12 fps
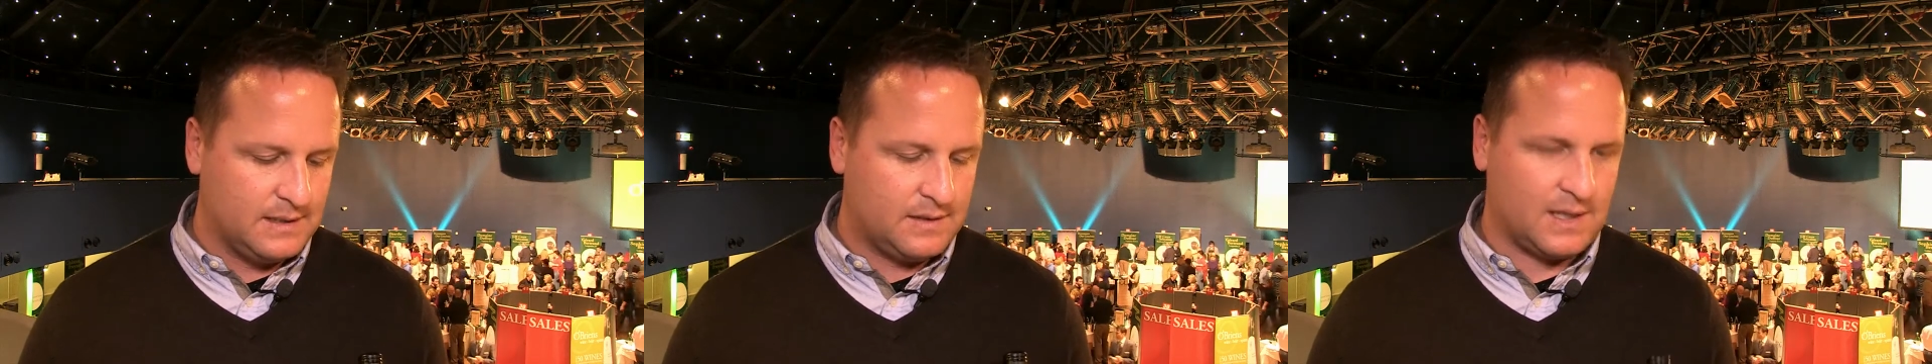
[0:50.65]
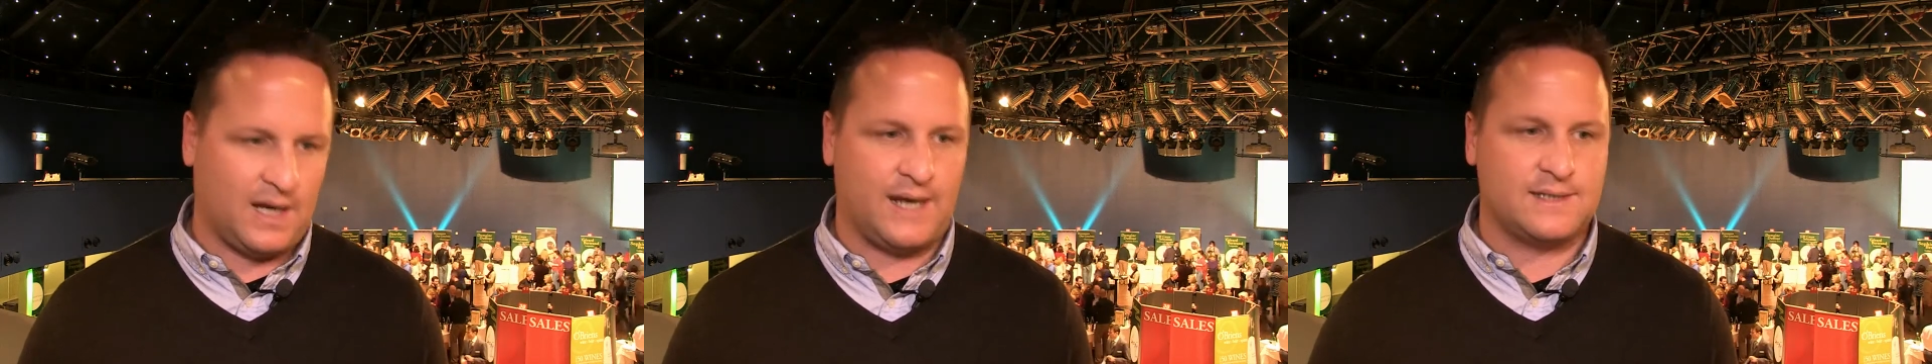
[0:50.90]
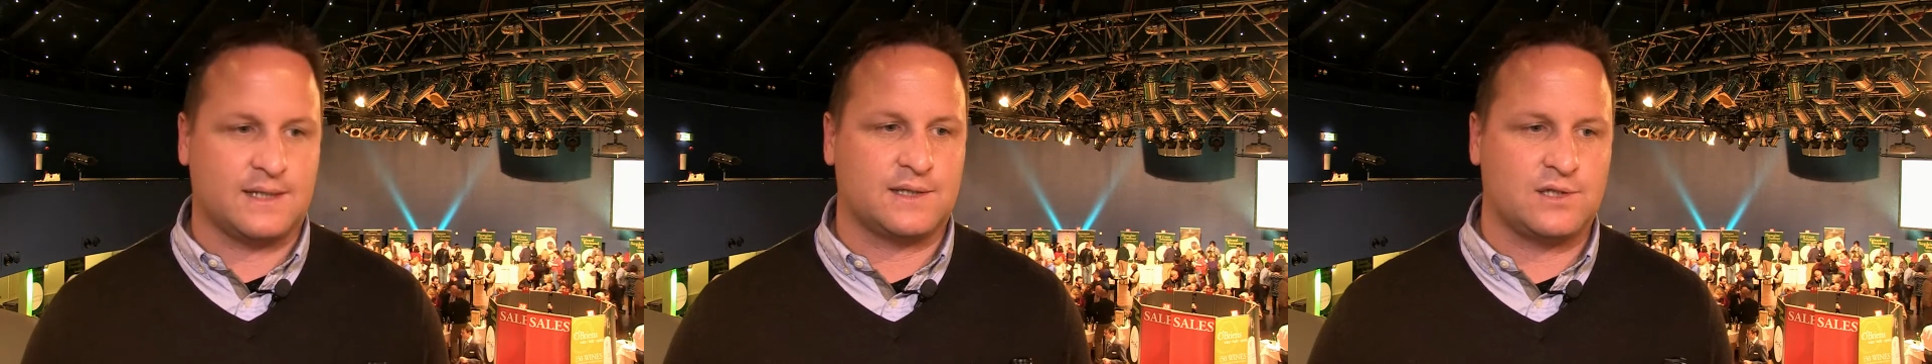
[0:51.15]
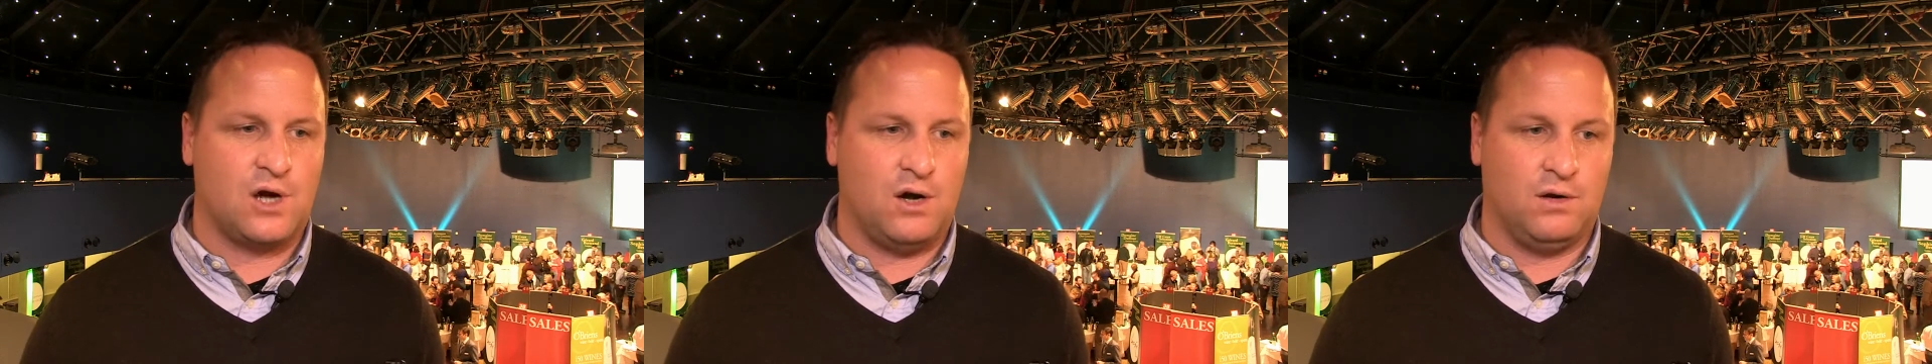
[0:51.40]
the classic
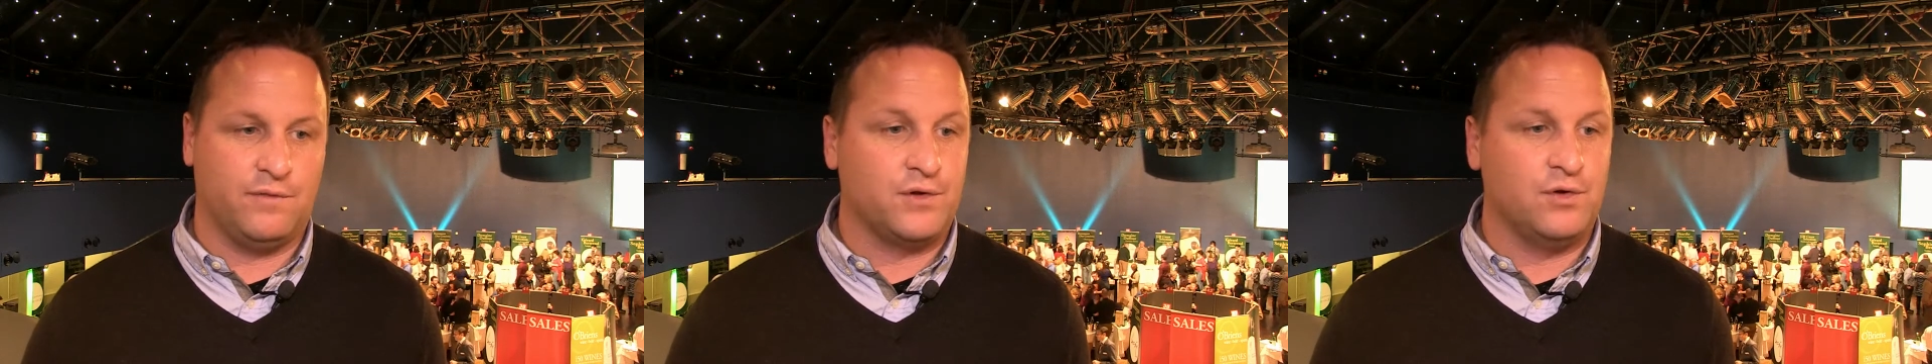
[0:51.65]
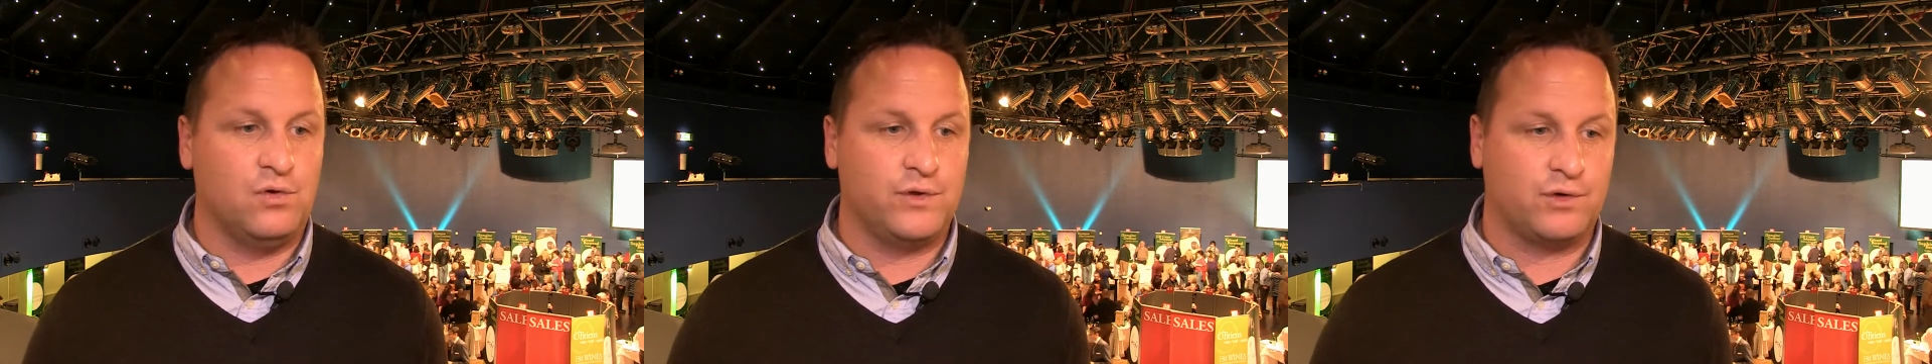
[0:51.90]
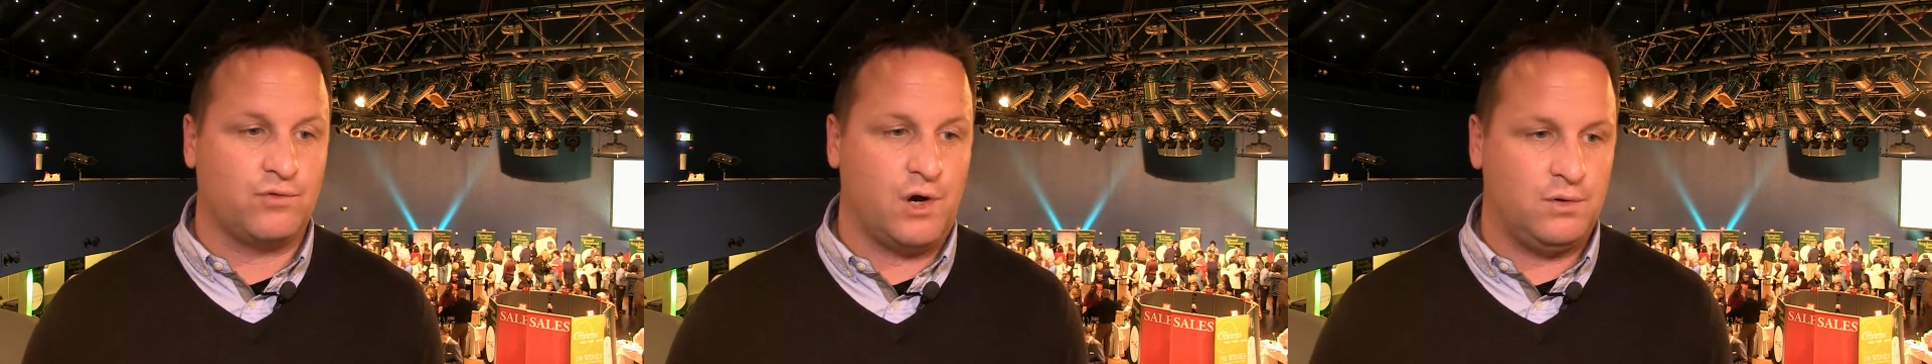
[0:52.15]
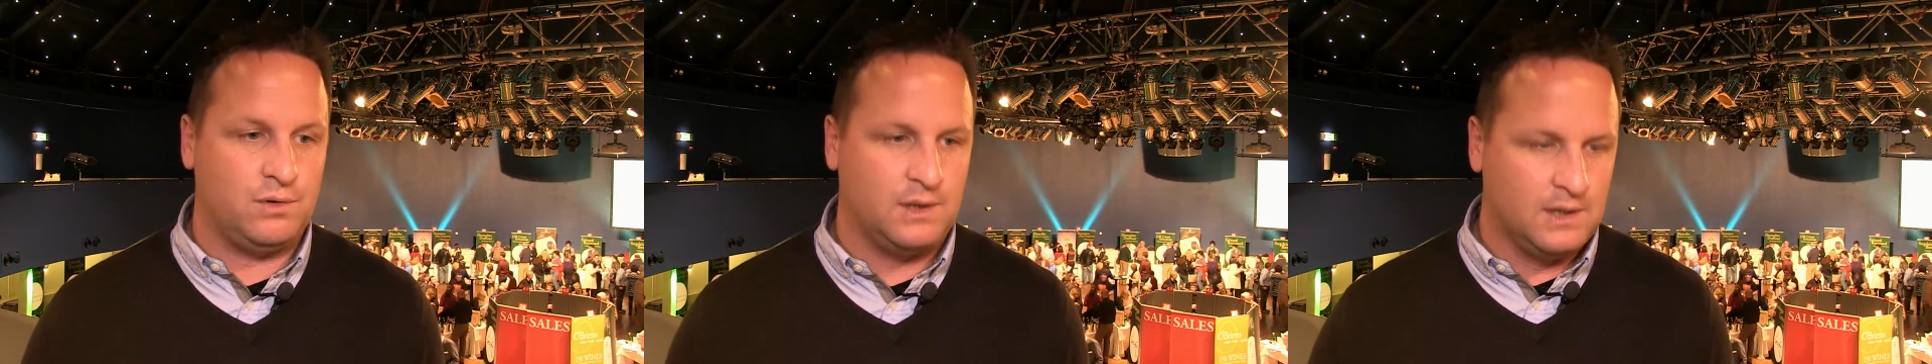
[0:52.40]
style of the Northern
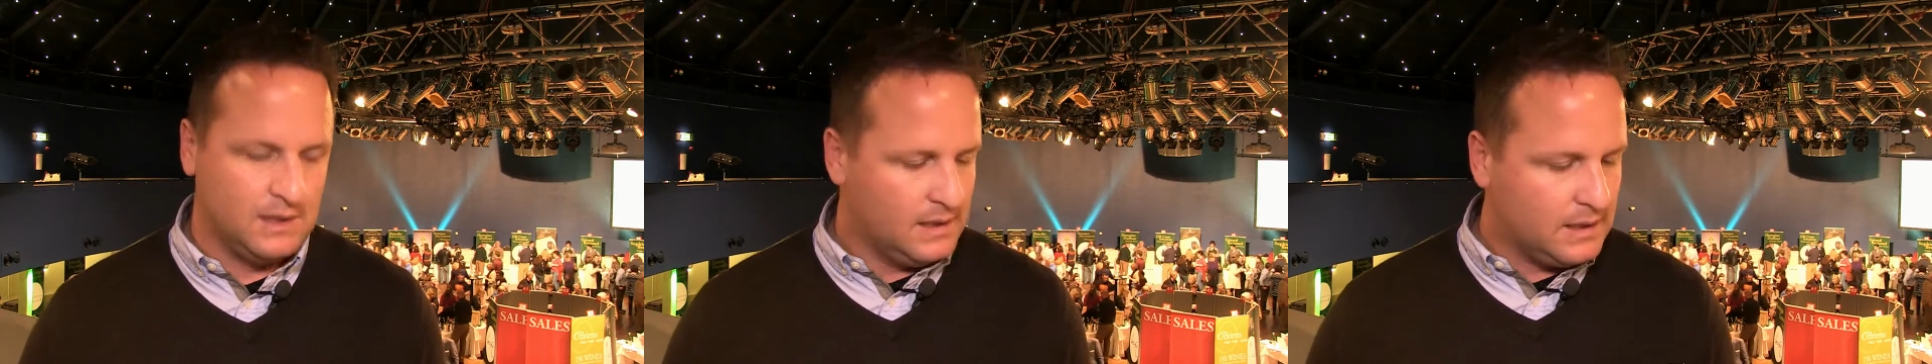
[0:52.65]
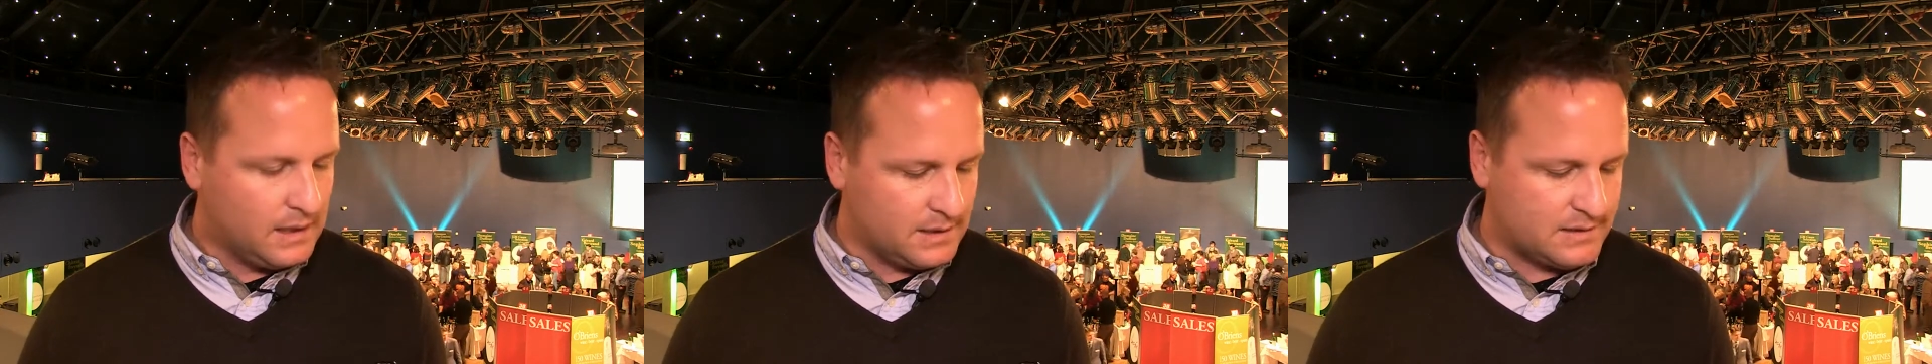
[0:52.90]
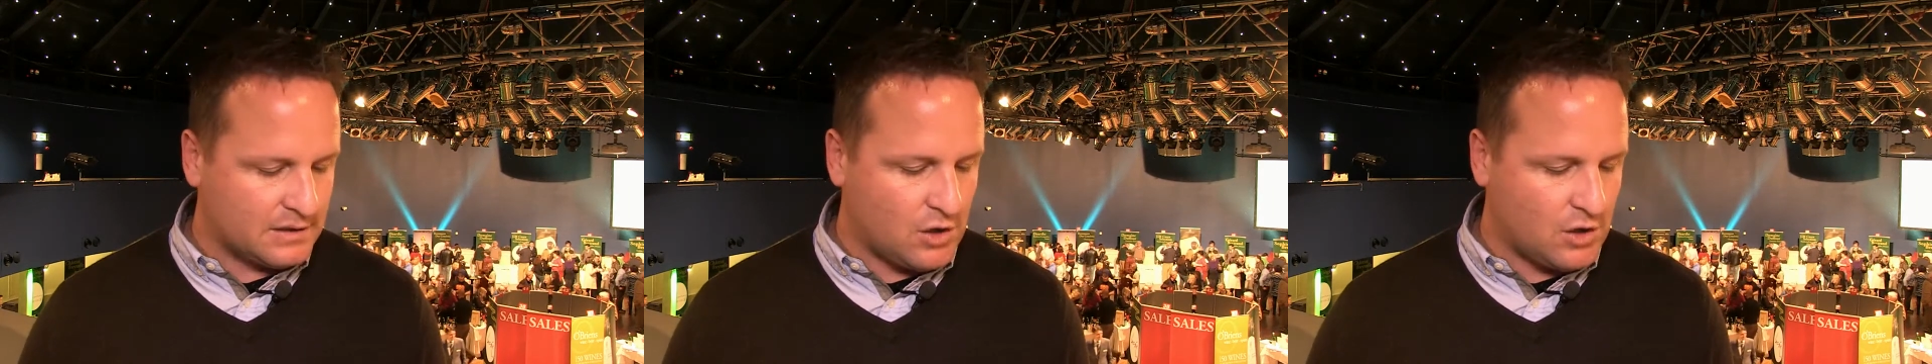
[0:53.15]
Rhone. And it's a